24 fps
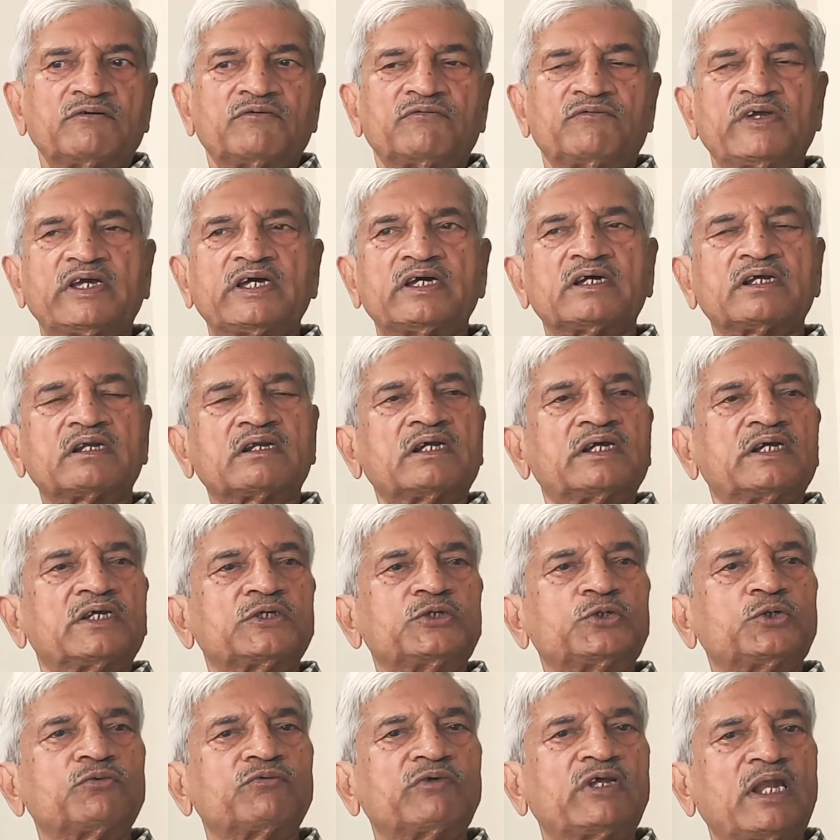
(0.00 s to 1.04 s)
where
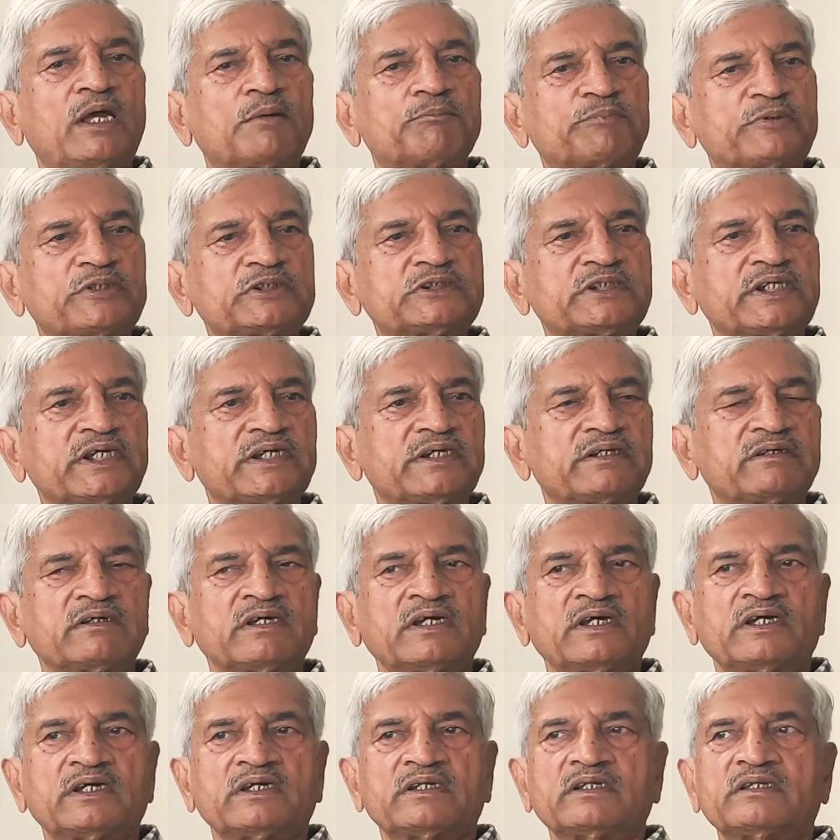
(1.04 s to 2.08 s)
you will appreciate
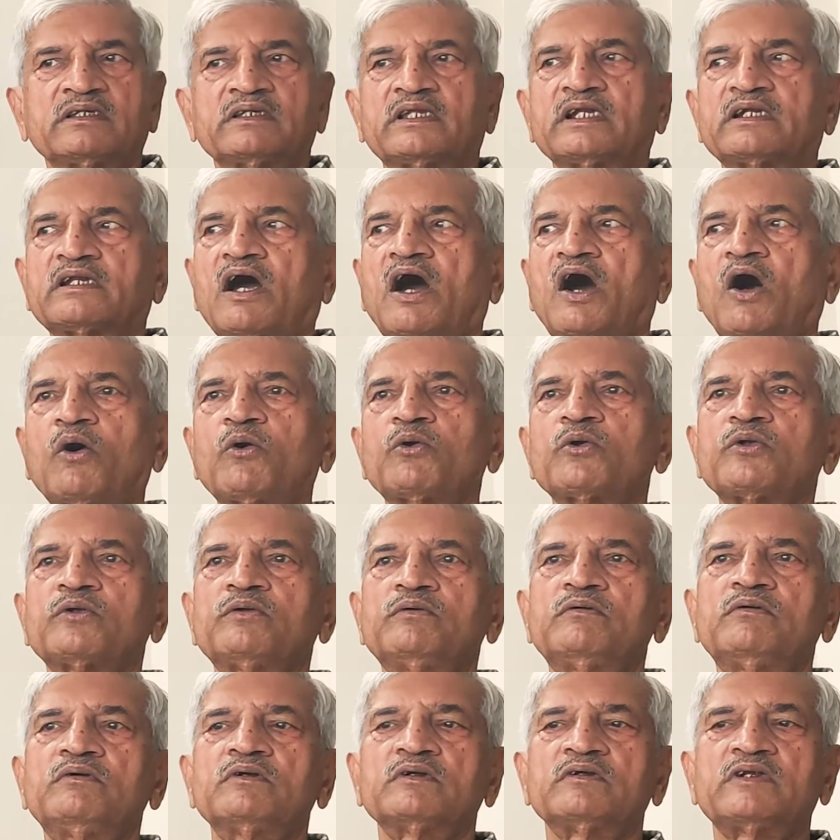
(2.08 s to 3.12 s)
that
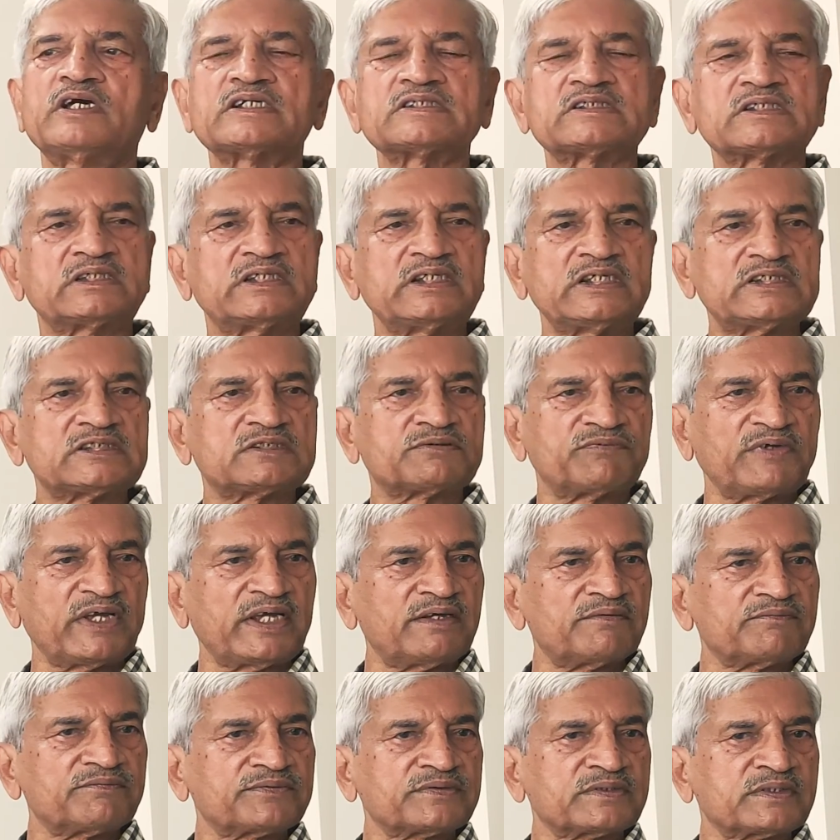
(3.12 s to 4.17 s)
how does these
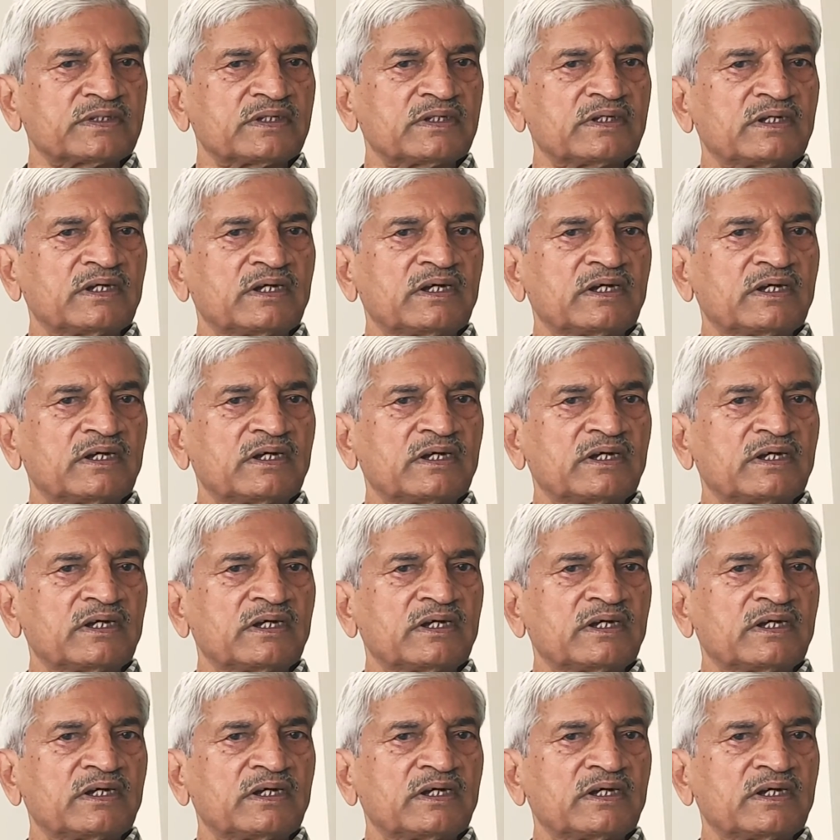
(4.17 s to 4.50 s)
waves